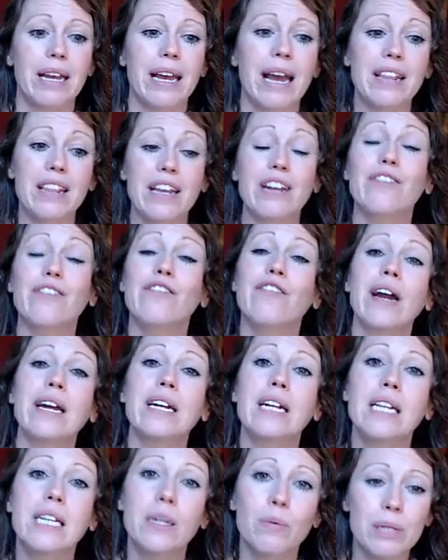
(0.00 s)
And then
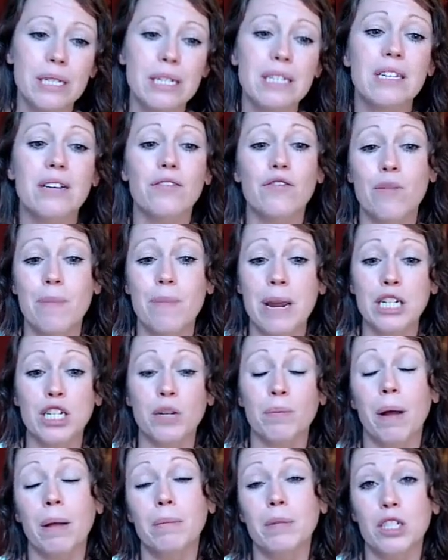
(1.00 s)
finally, was this
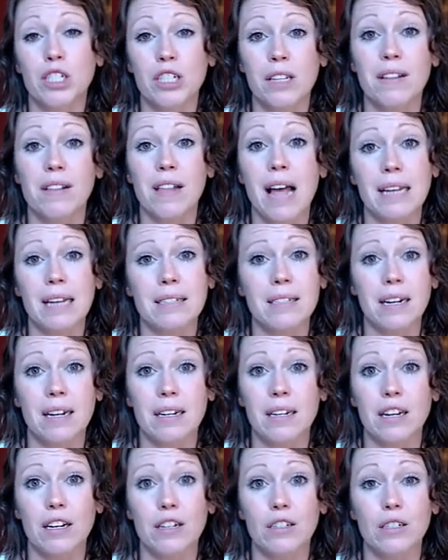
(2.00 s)
information published in the last
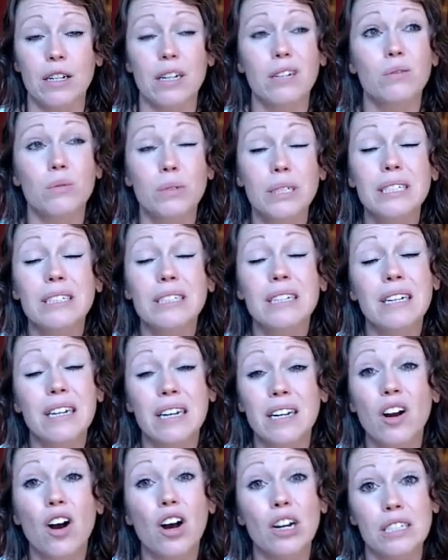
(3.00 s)
10 years? And really,
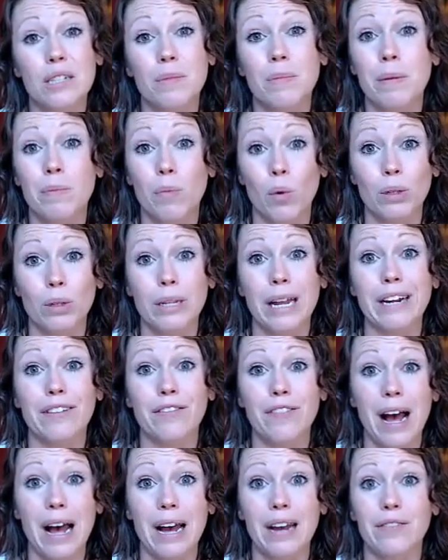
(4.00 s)
it ought to be more like
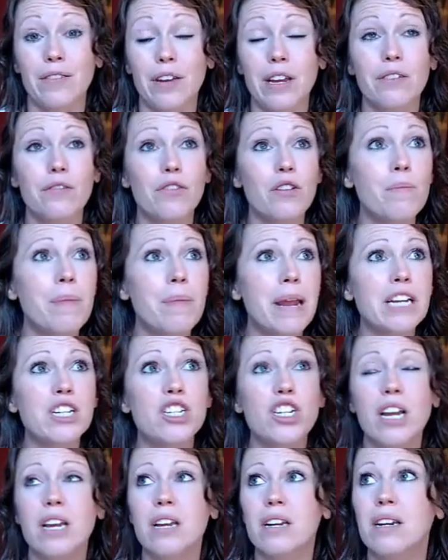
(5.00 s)
5.
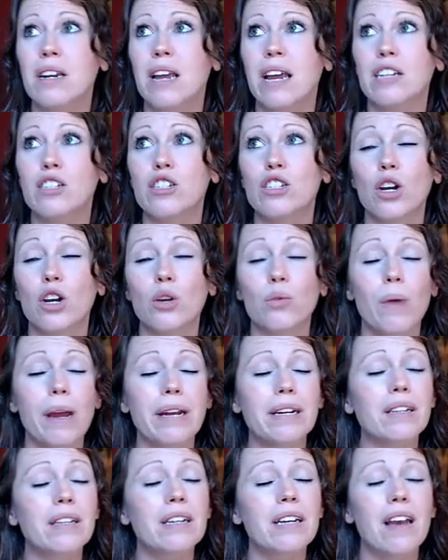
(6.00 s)
Information is so
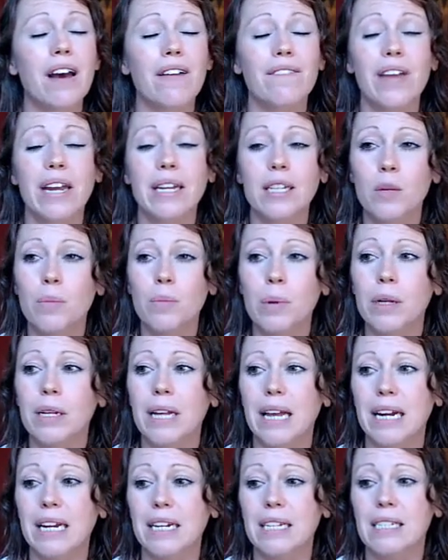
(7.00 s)
readily available
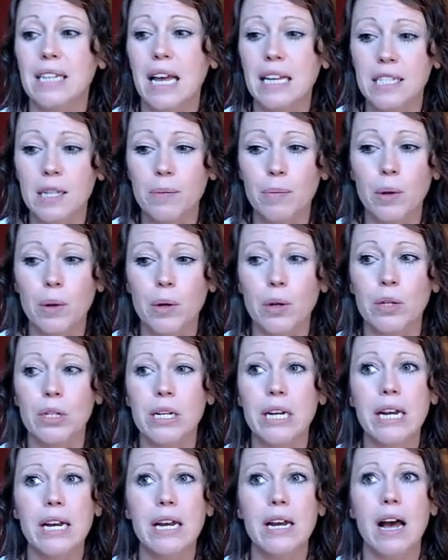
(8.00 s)
and accessible
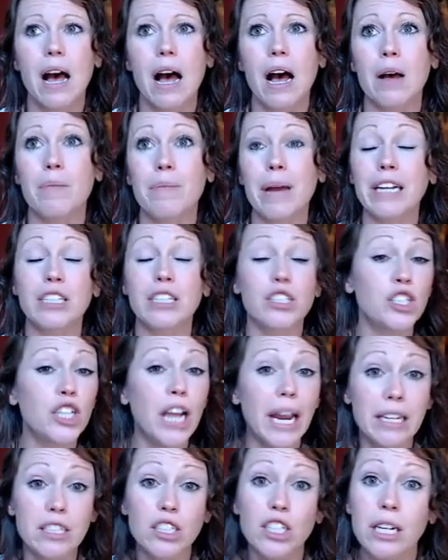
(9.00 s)
and
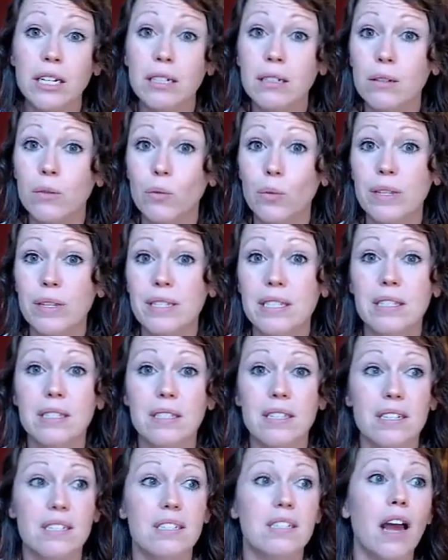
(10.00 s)
changing with
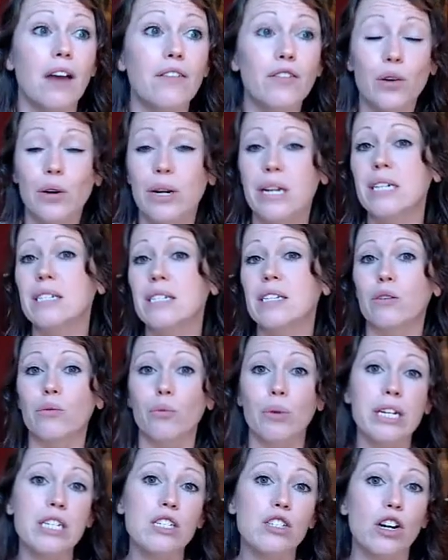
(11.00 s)
discoveries and
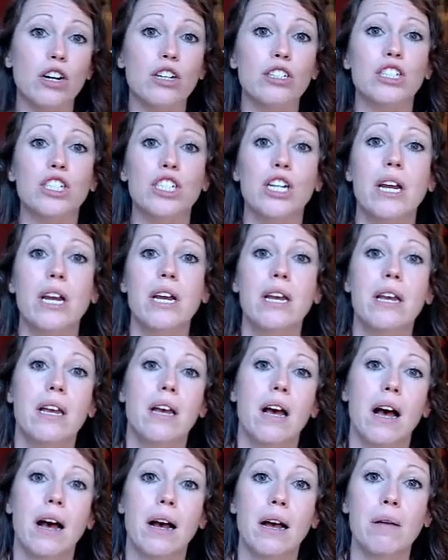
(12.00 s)
research.
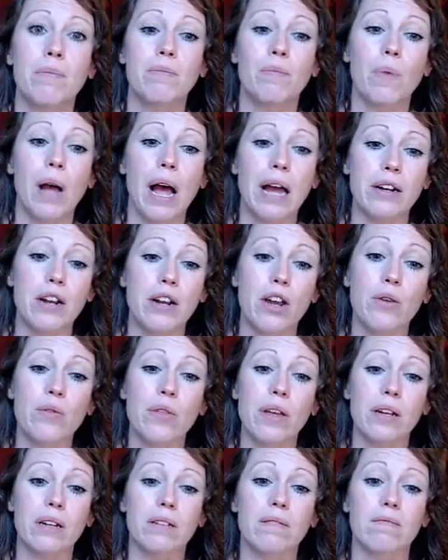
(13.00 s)
I know
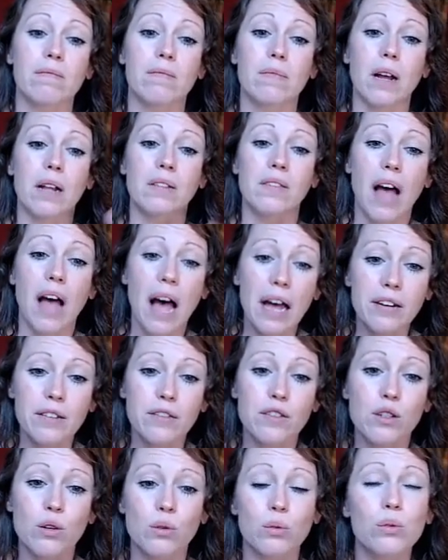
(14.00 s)
that a lot
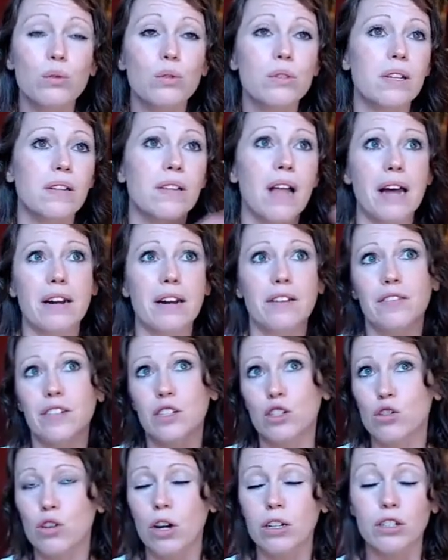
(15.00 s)
of schools, a lot of
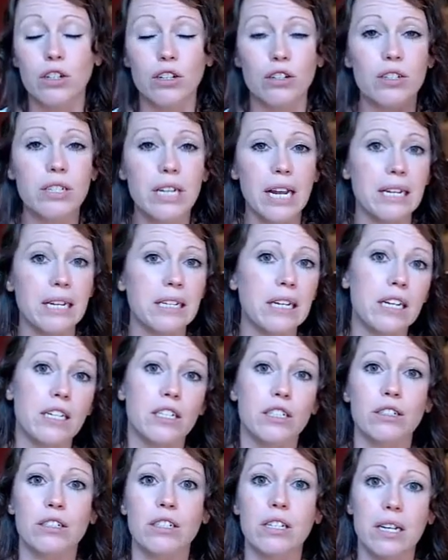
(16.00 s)
instructors, 10
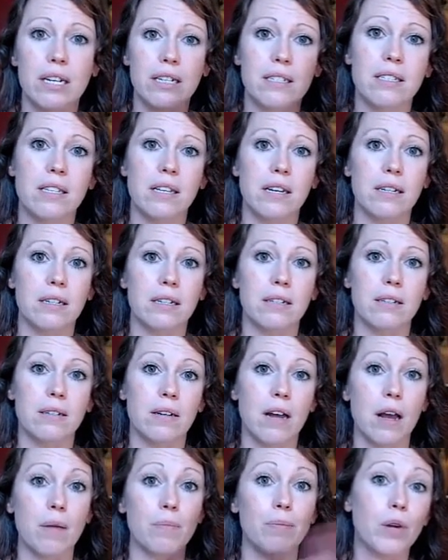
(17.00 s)
years is the
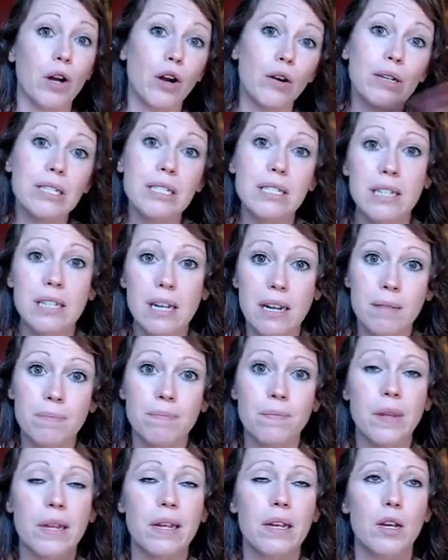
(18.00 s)
currency.
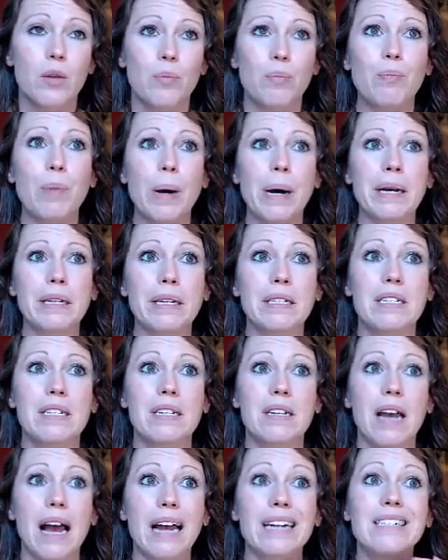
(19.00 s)
But
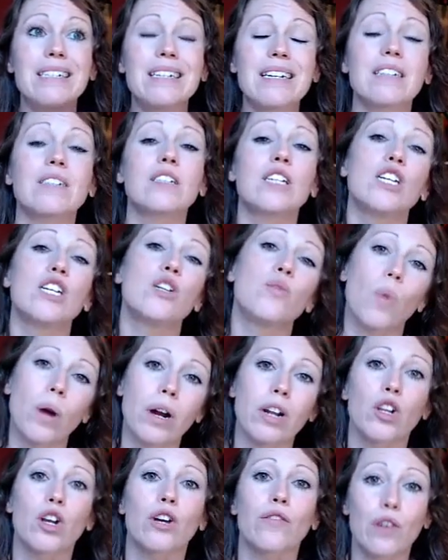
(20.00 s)
ideally, you
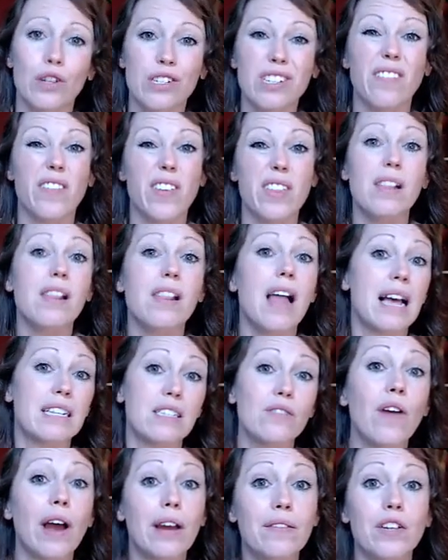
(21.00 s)
want to look for stuff in the
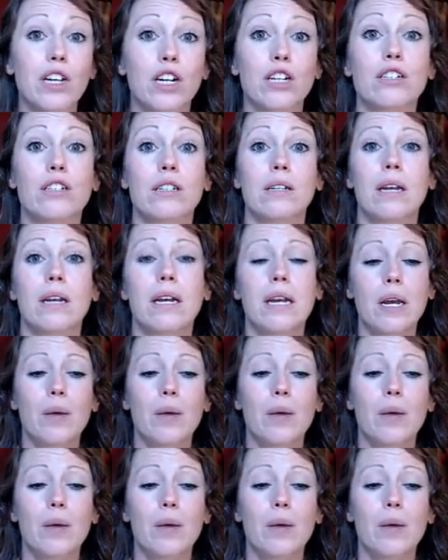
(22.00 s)
last 5 years.